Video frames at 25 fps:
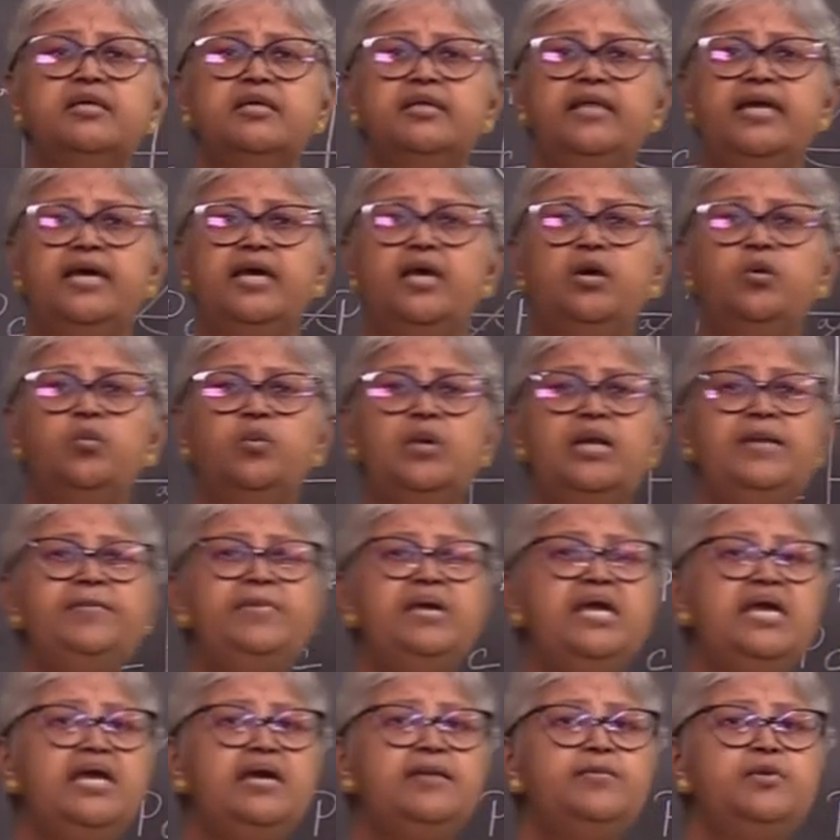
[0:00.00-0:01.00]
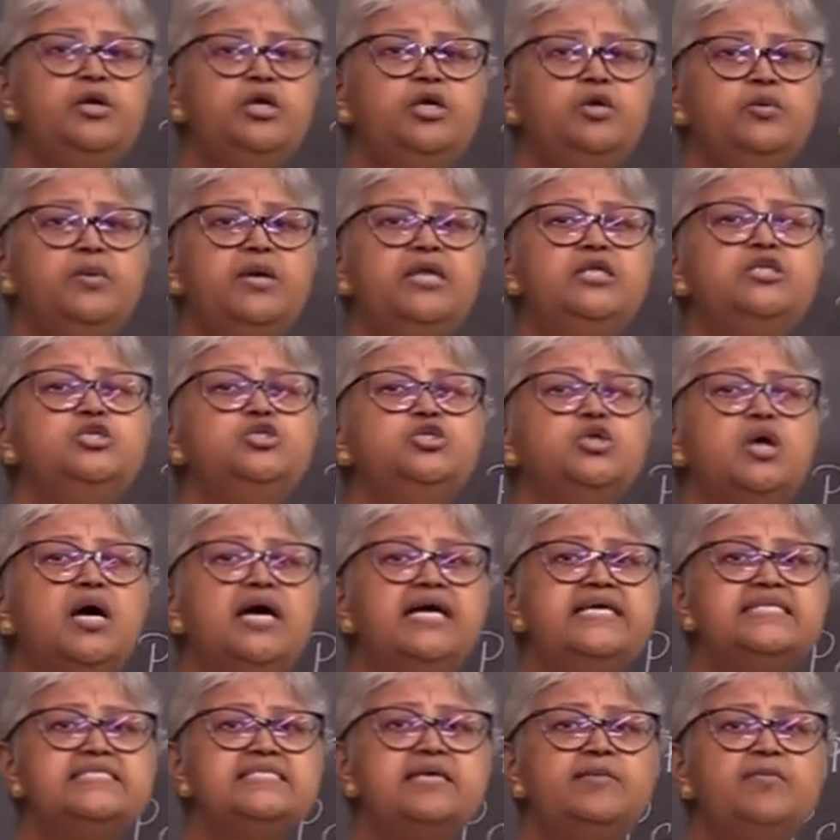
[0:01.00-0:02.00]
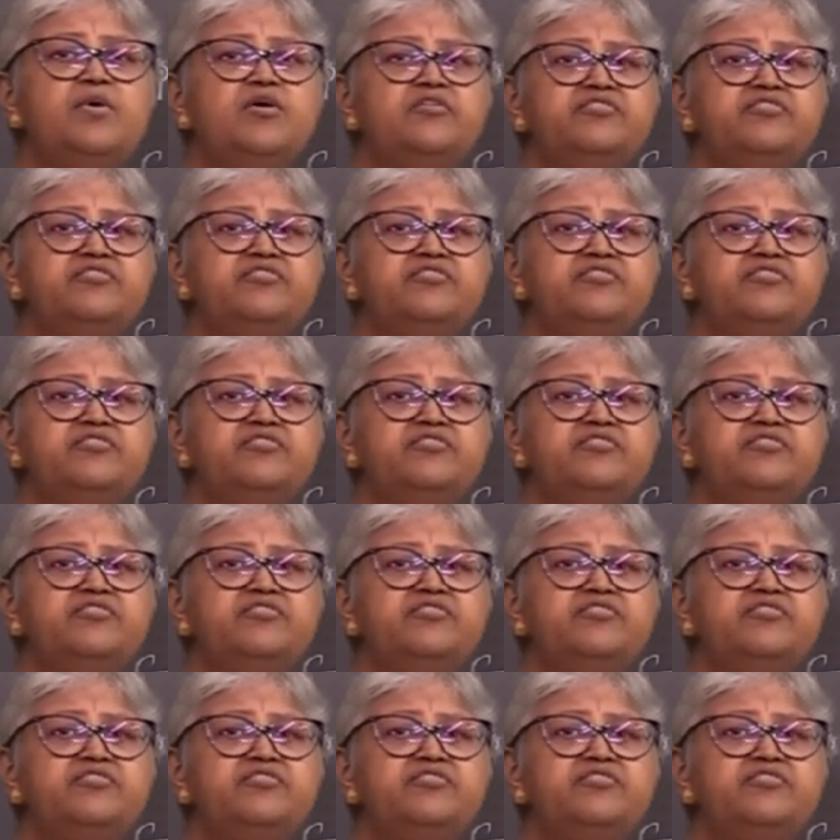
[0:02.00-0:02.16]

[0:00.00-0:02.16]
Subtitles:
They will be able to enjoy some